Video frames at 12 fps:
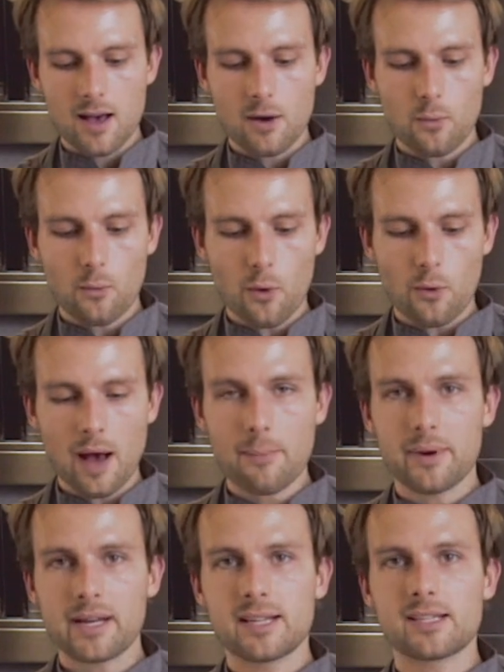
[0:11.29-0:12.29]
what will
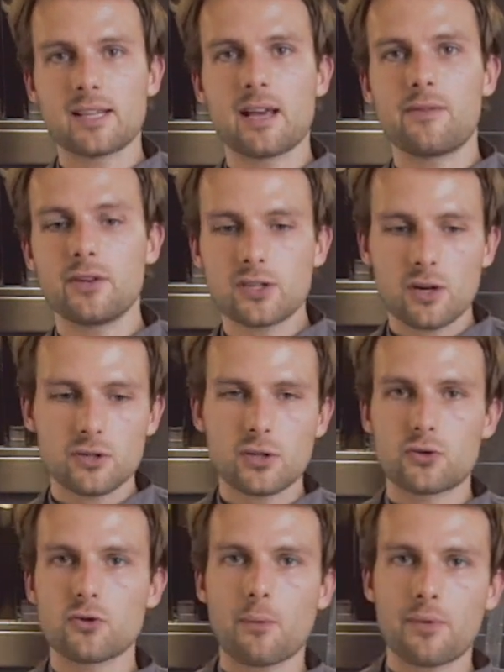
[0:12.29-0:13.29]
happen is that if you start to
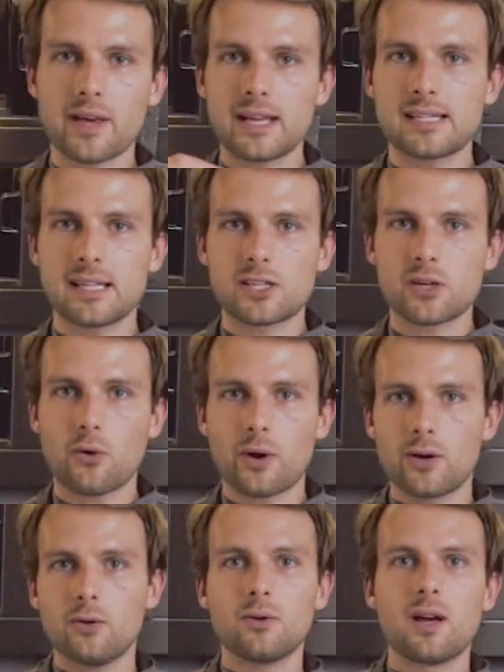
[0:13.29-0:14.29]
drop things into
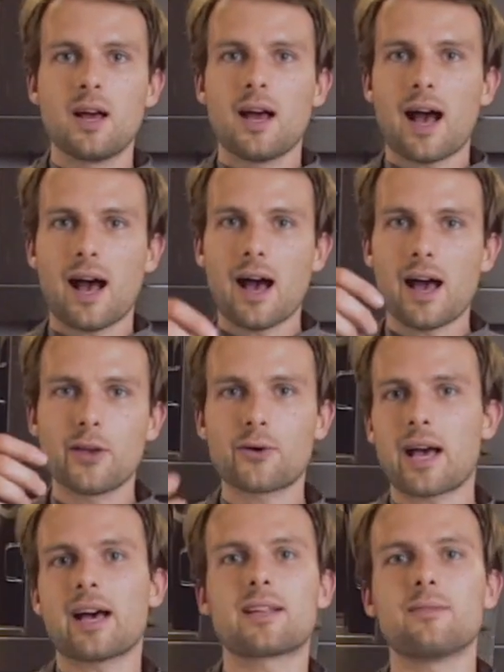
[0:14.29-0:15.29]
oil, you'll
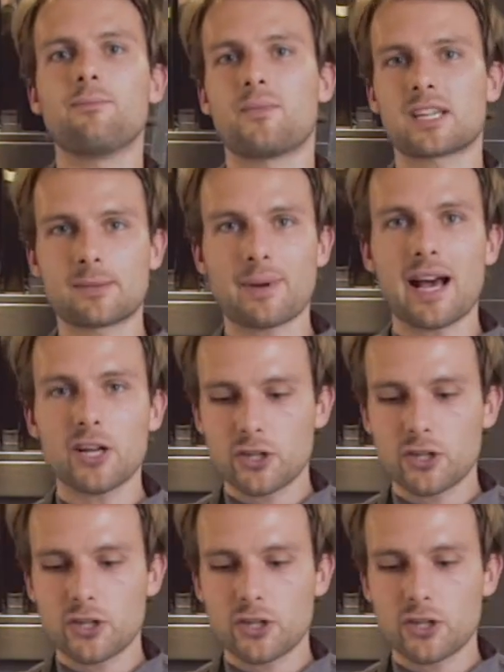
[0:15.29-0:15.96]
get a splash